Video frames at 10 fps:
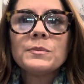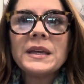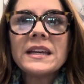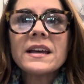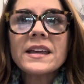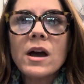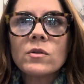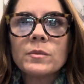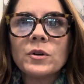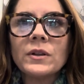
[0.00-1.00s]
Being
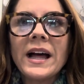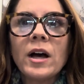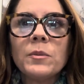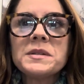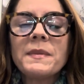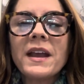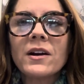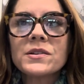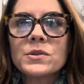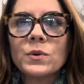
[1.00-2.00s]
accountable helps make
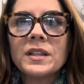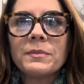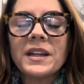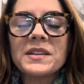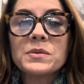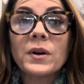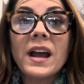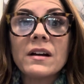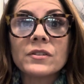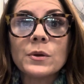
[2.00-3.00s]
our school a place where
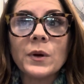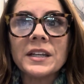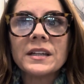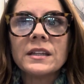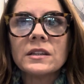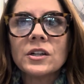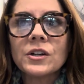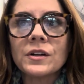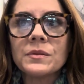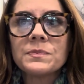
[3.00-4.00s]
everyone can
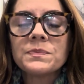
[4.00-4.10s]
learn.